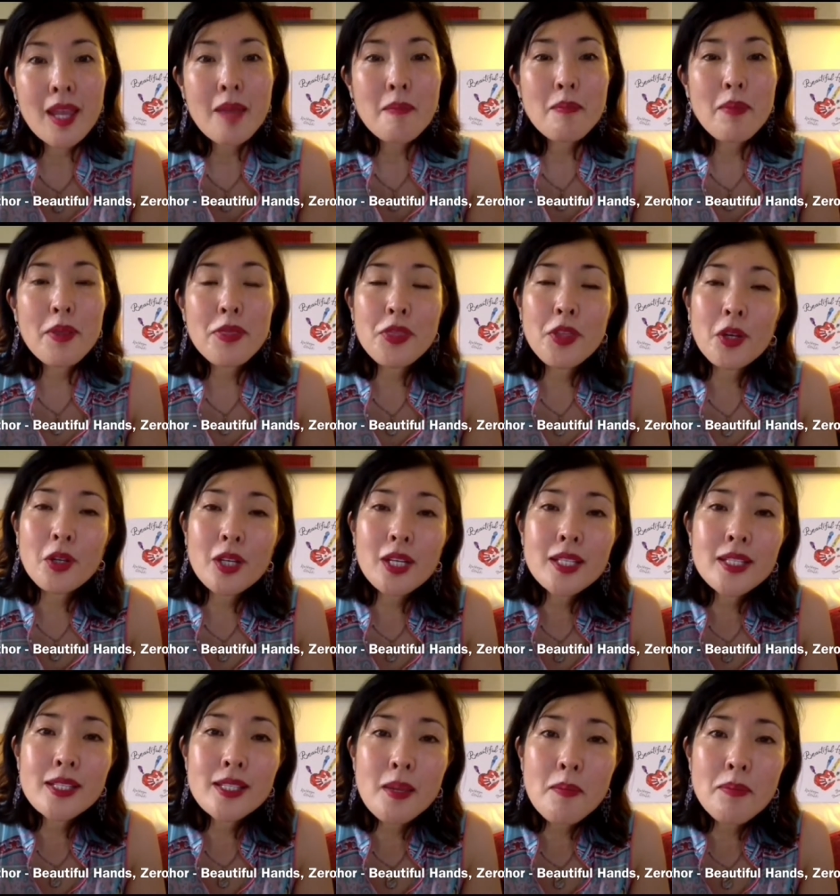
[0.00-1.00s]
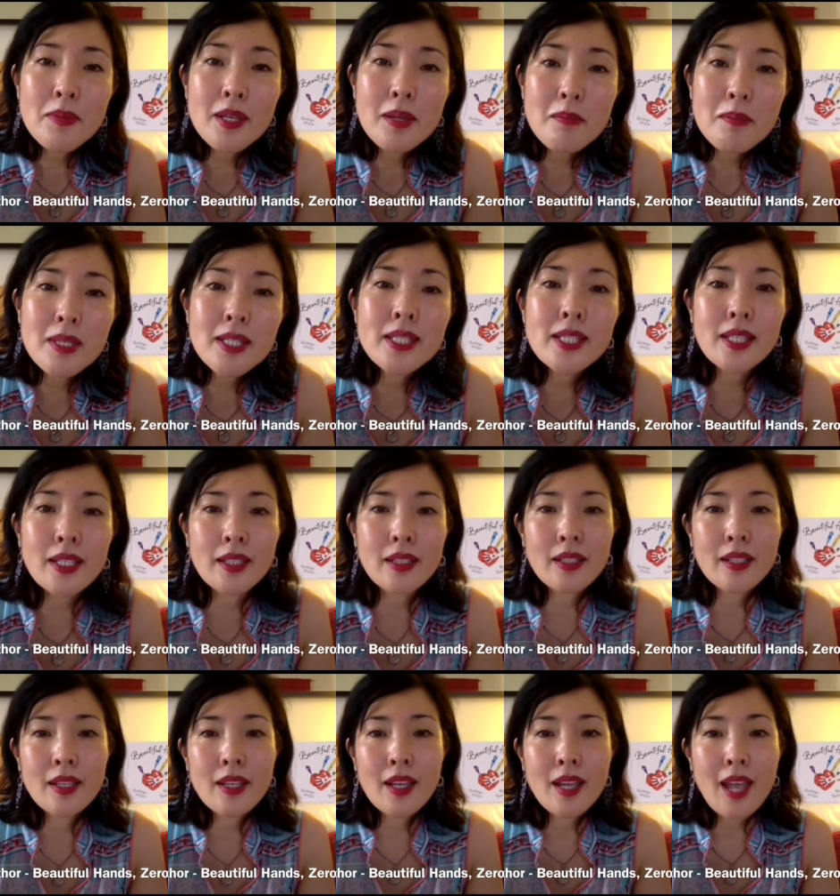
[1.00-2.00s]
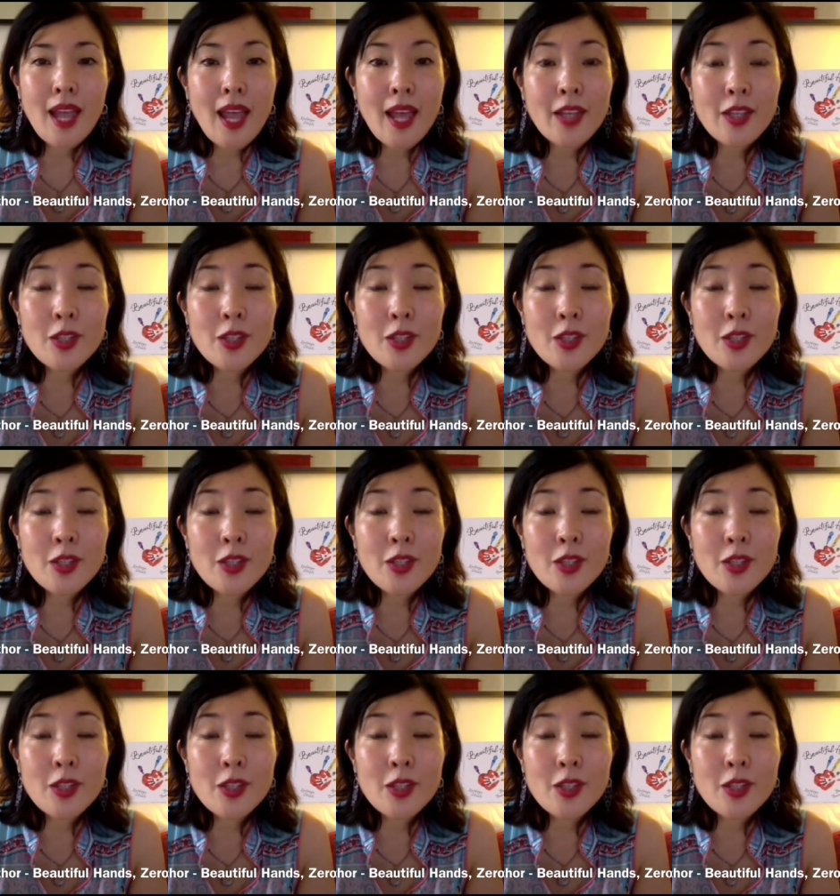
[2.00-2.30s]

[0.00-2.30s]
but there is something missing, and